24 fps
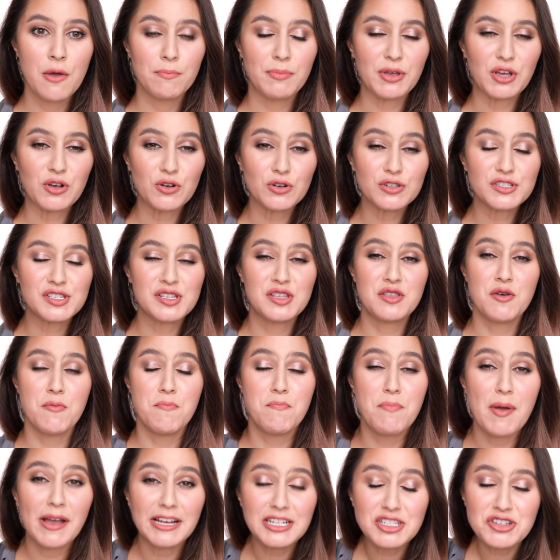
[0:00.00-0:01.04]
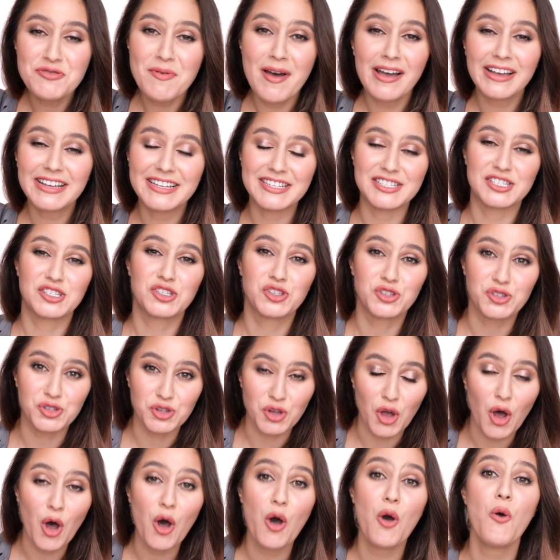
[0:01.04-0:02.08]
because the benchmark is
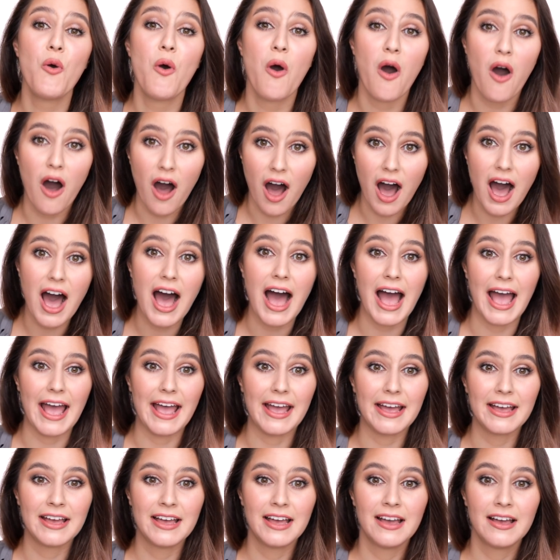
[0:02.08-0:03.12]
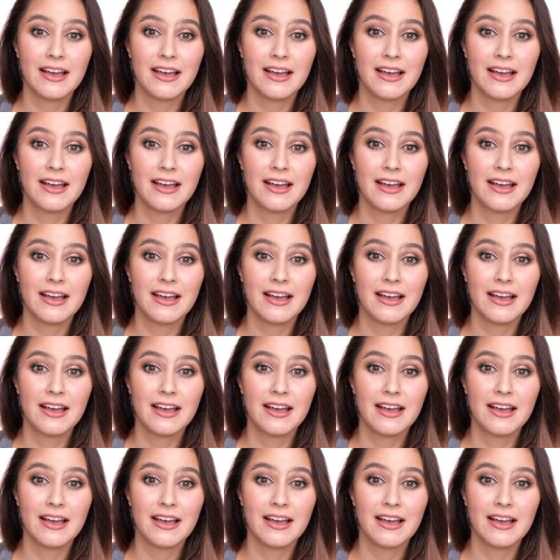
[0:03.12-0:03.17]
so high.